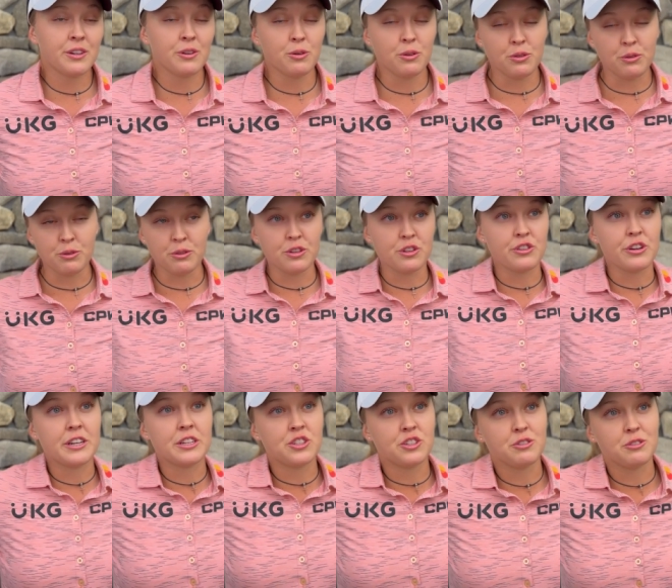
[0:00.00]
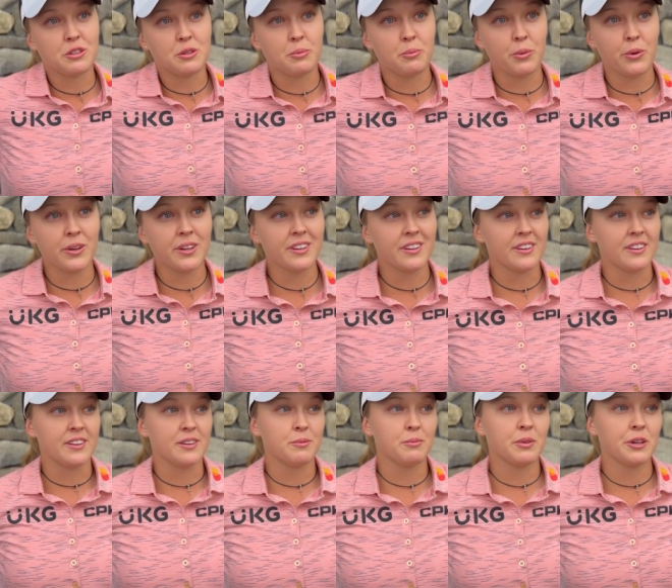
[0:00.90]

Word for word: go through the strategy with Britt um,